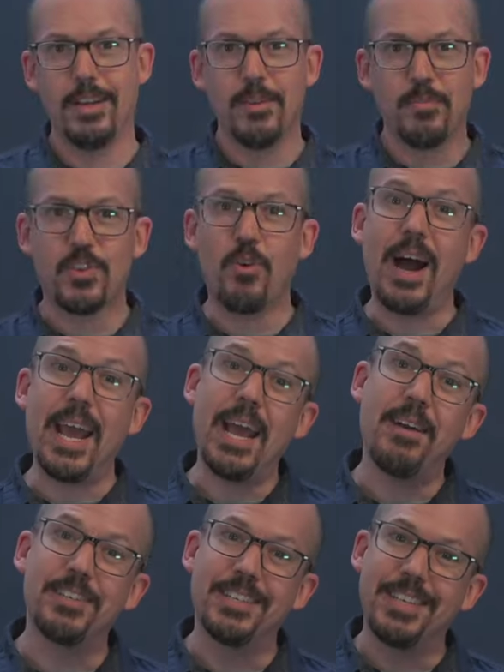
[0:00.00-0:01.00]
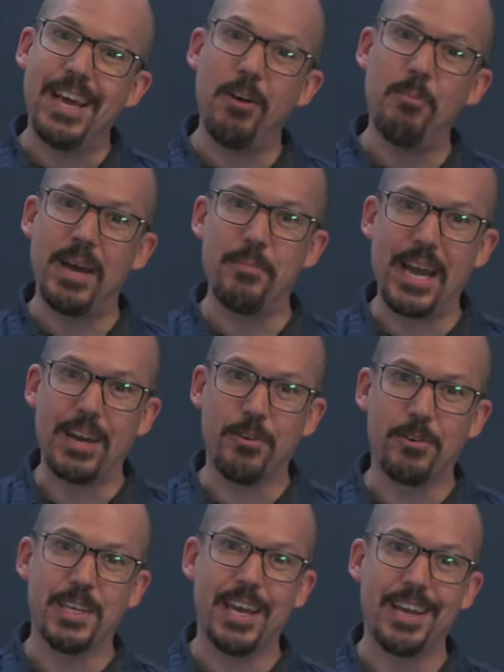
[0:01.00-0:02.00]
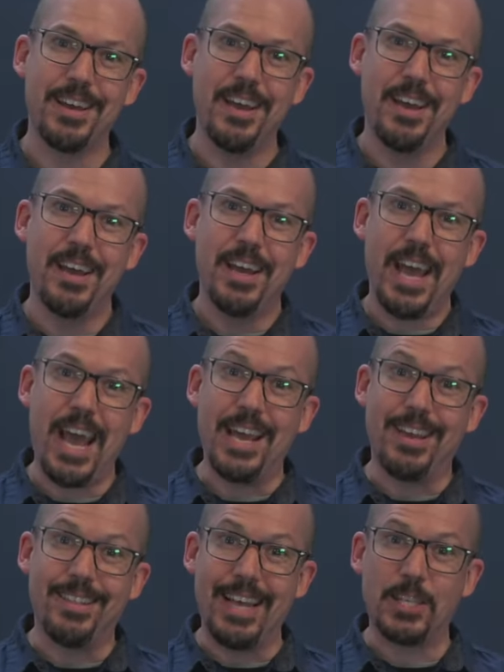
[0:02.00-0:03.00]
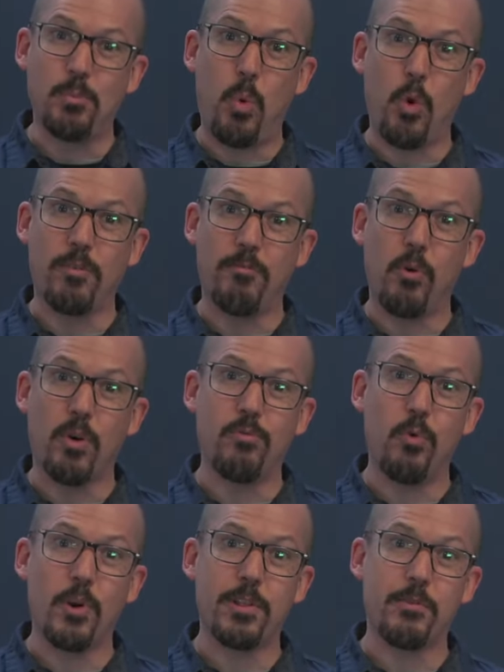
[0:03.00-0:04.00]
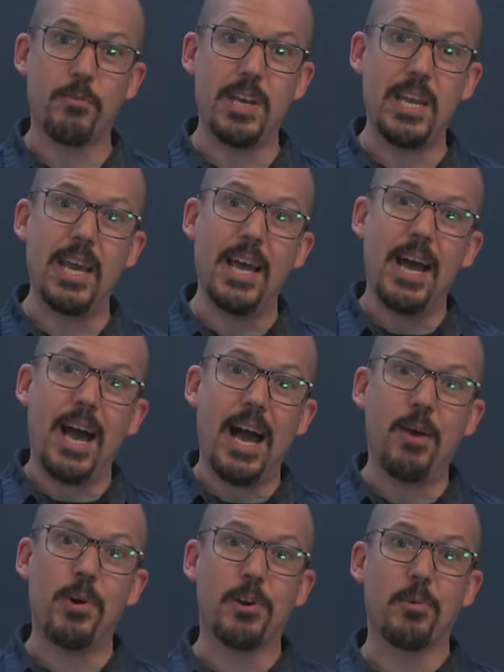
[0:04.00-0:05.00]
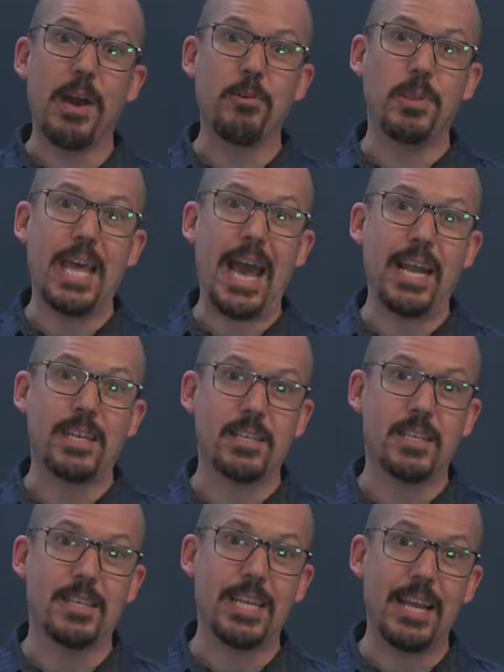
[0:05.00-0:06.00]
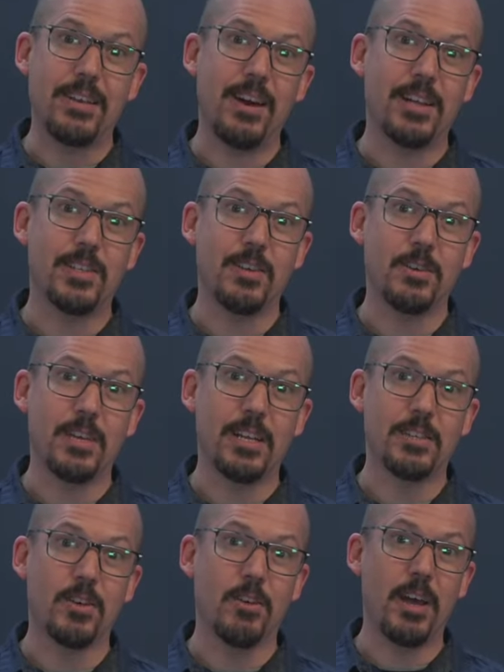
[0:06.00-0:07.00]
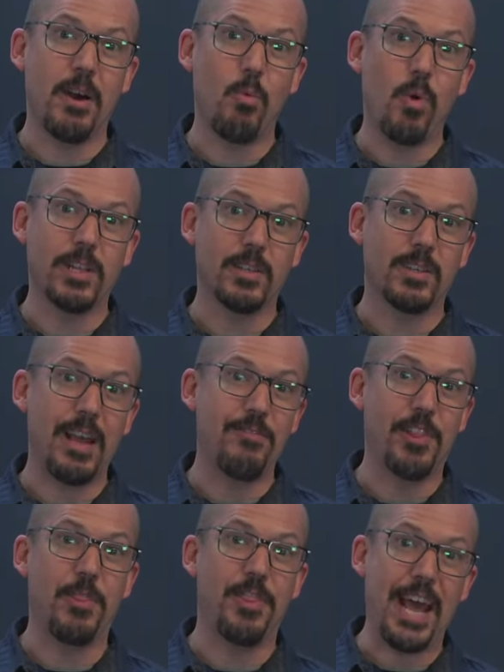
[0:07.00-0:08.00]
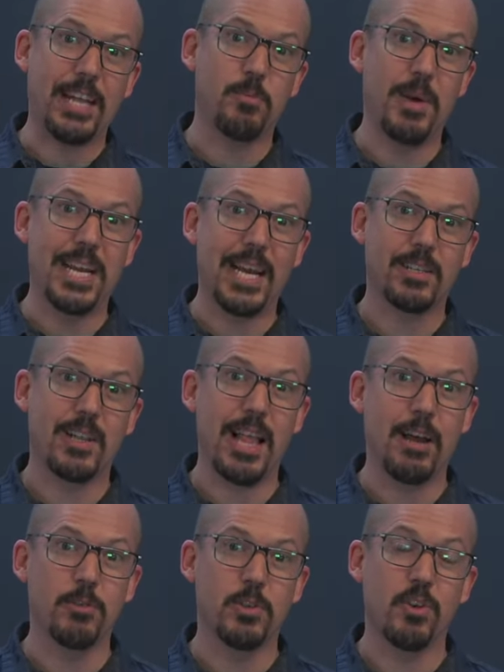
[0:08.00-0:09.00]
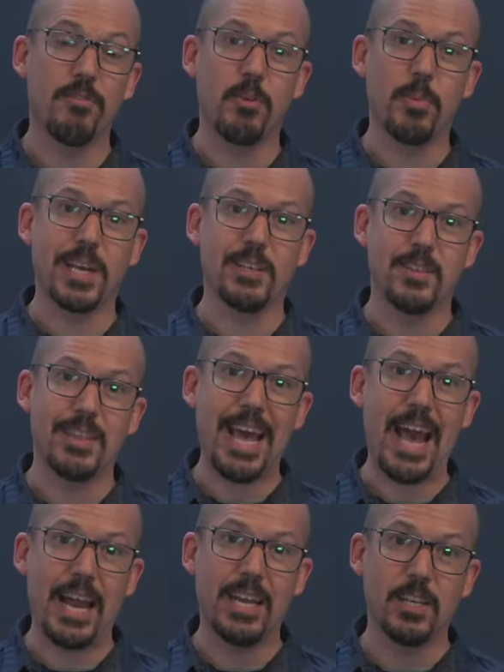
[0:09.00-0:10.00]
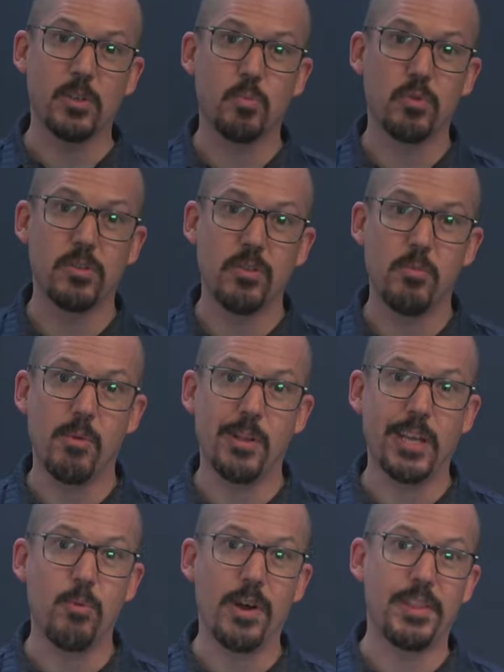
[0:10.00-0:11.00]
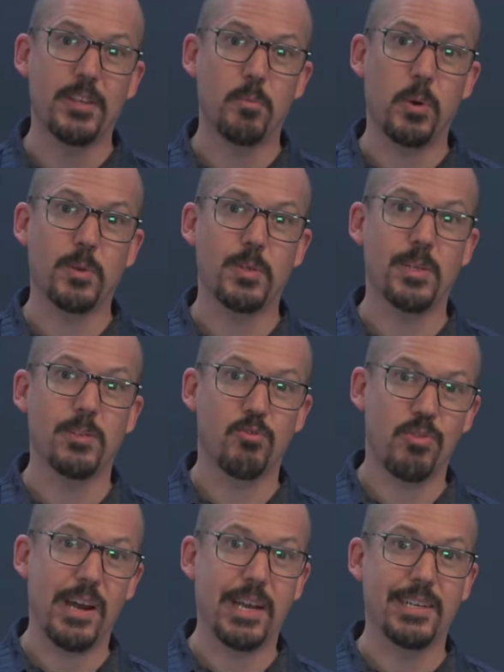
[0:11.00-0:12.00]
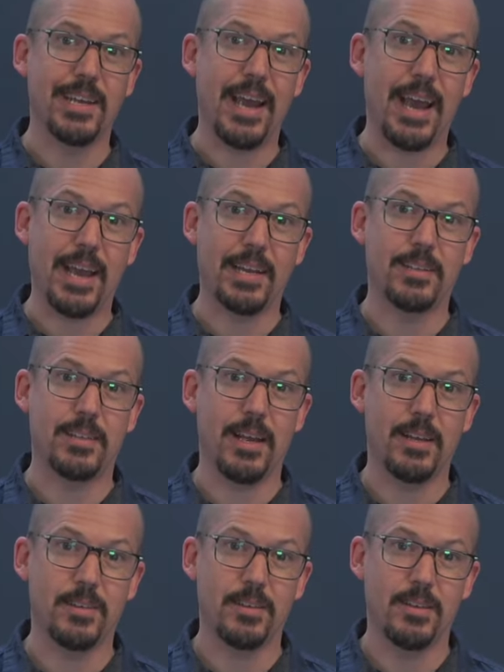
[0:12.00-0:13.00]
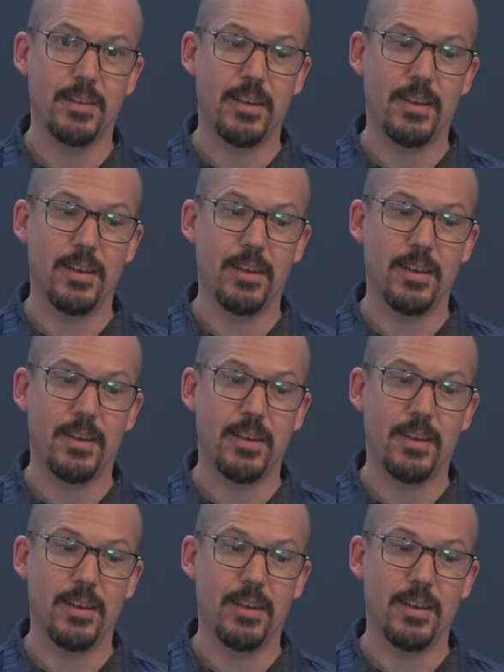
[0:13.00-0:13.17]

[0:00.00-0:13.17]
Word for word: So I have to tell my MikroTik, hey, that's port four forty-three. I want to route that to ten dot zero dot zero dot seventeen. That's my Nextcloud server, because that is presumably what this person is trying to access.